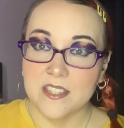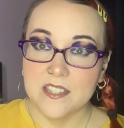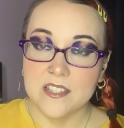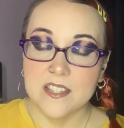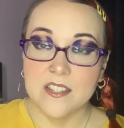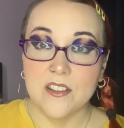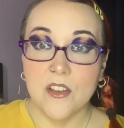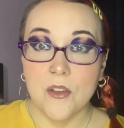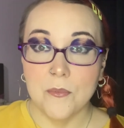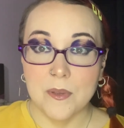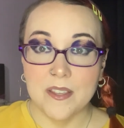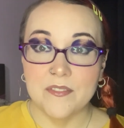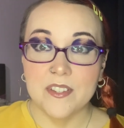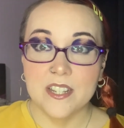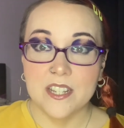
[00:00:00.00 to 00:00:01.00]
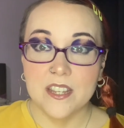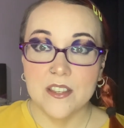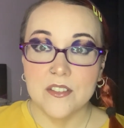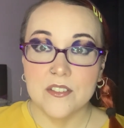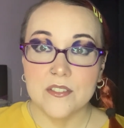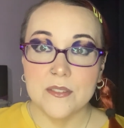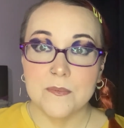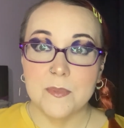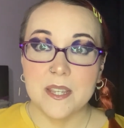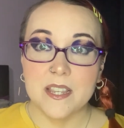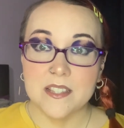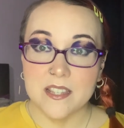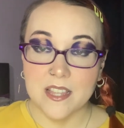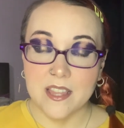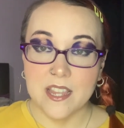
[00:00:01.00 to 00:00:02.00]
this in all my videos,
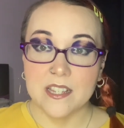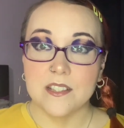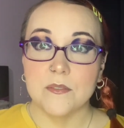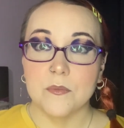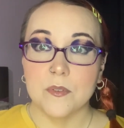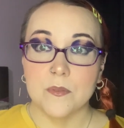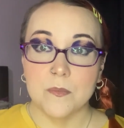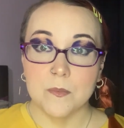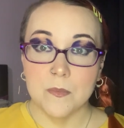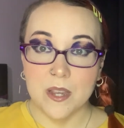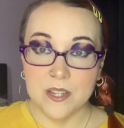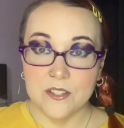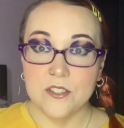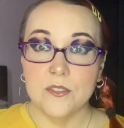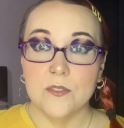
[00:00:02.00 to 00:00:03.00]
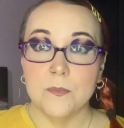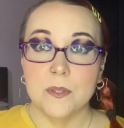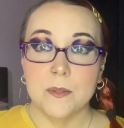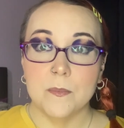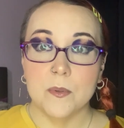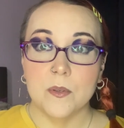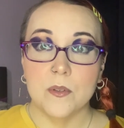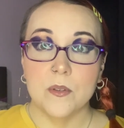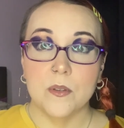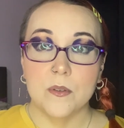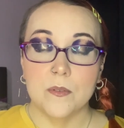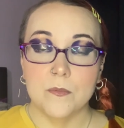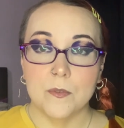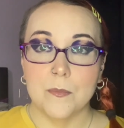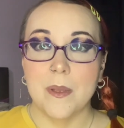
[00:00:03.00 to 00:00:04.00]
because I'd like to remind you people,
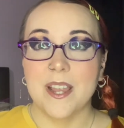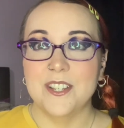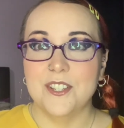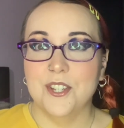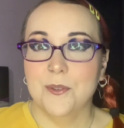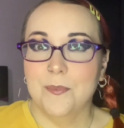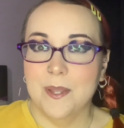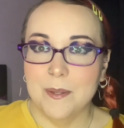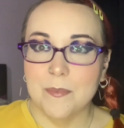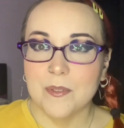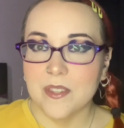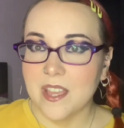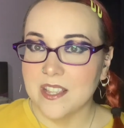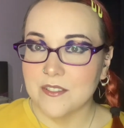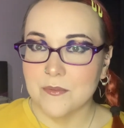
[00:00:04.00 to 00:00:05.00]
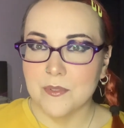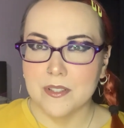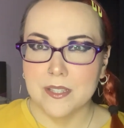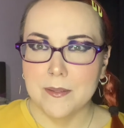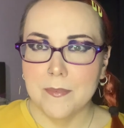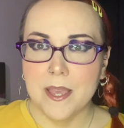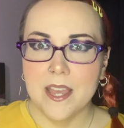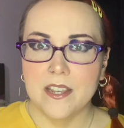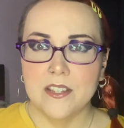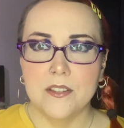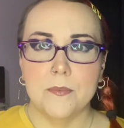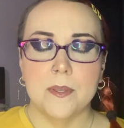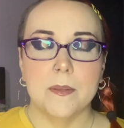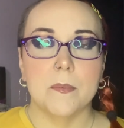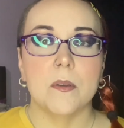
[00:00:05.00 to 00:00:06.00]
that's really bad, you
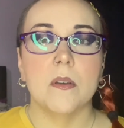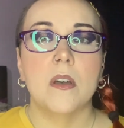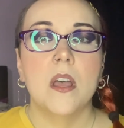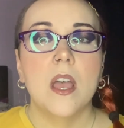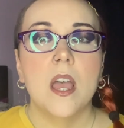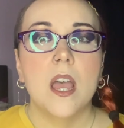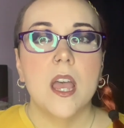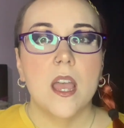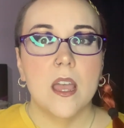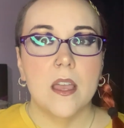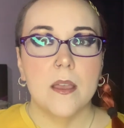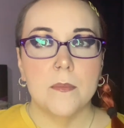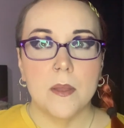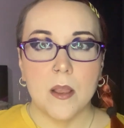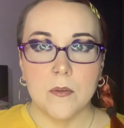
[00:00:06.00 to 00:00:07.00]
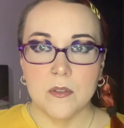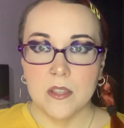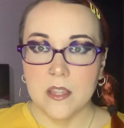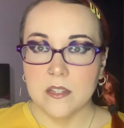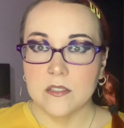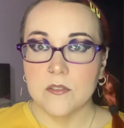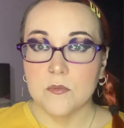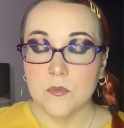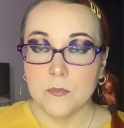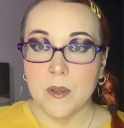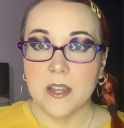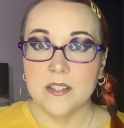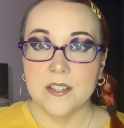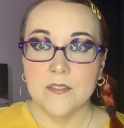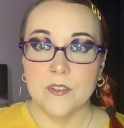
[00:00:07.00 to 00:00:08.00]
people. I would like to
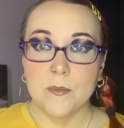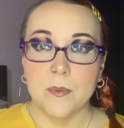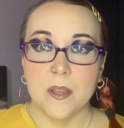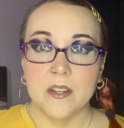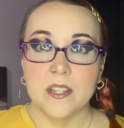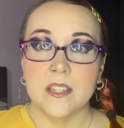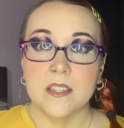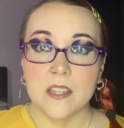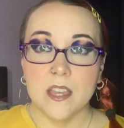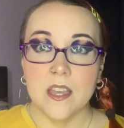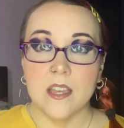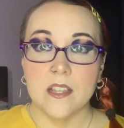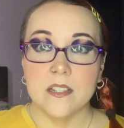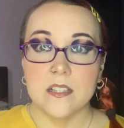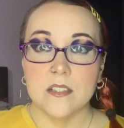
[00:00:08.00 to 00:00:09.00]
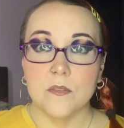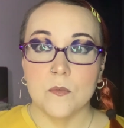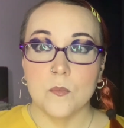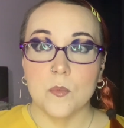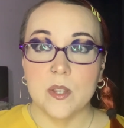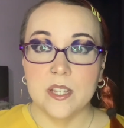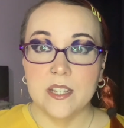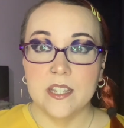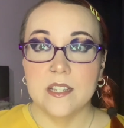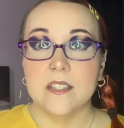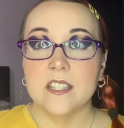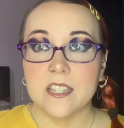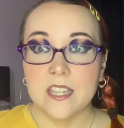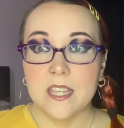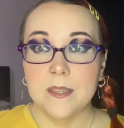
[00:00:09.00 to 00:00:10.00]
remind everybody that we need
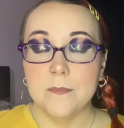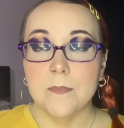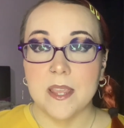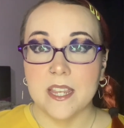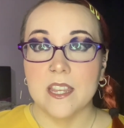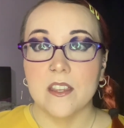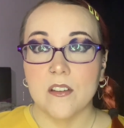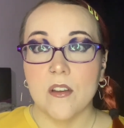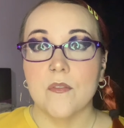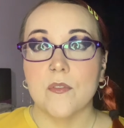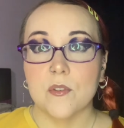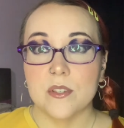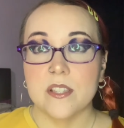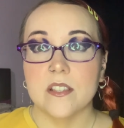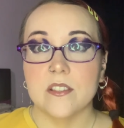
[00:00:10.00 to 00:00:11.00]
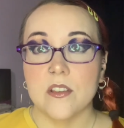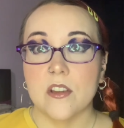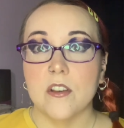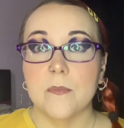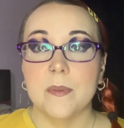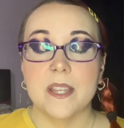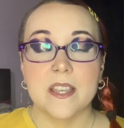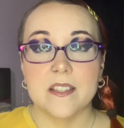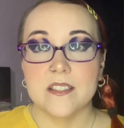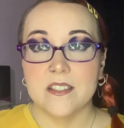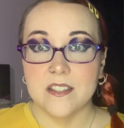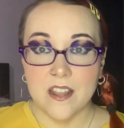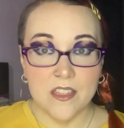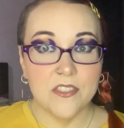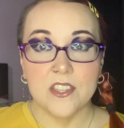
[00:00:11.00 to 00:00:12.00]
to keep making our voices heard, because
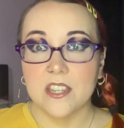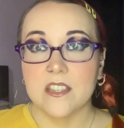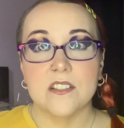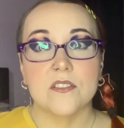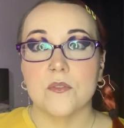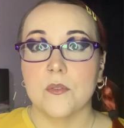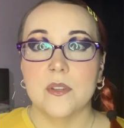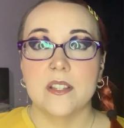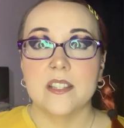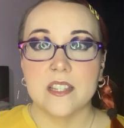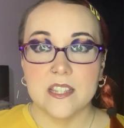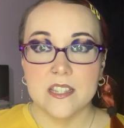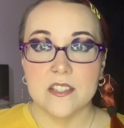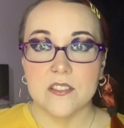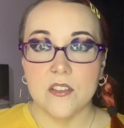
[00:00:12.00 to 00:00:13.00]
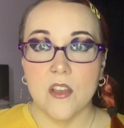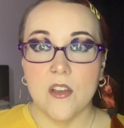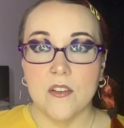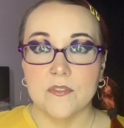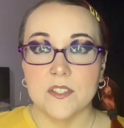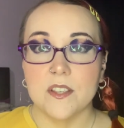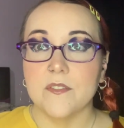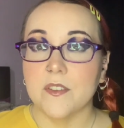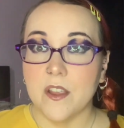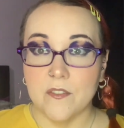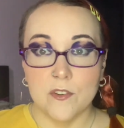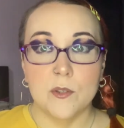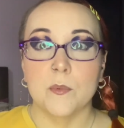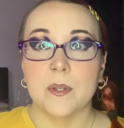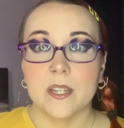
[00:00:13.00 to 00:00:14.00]
nothing is going to get solved if
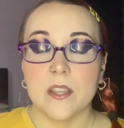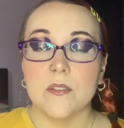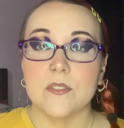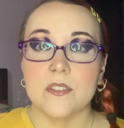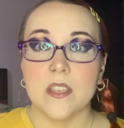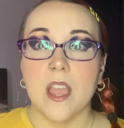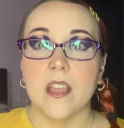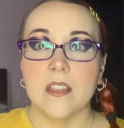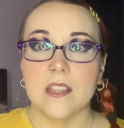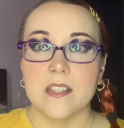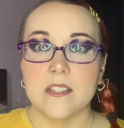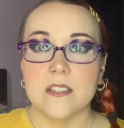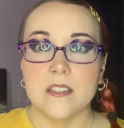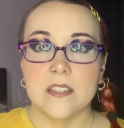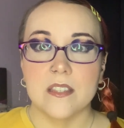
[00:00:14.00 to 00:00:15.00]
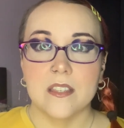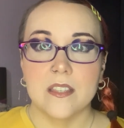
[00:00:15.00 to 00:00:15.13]
everyone goes silent.